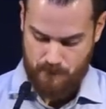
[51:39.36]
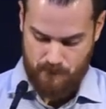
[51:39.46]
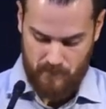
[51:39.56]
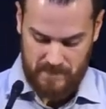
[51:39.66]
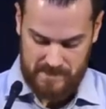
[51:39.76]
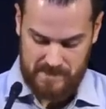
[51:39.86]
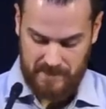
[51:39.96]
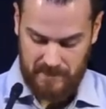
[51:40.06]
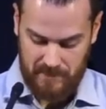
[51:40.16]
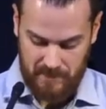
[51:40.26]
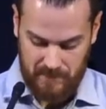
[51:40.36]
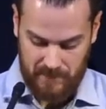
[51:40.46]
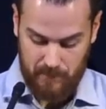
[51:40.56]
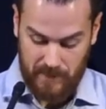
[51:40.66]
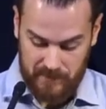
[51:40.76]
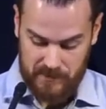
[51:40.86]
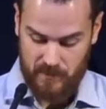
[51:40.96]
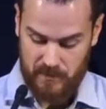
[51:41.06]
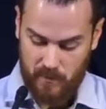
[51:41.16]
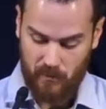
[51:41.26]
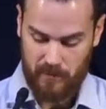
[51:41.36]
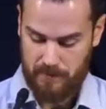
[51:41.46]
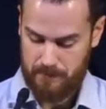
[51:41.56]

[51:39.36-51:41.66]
He says, like a, like a mother to a newborn,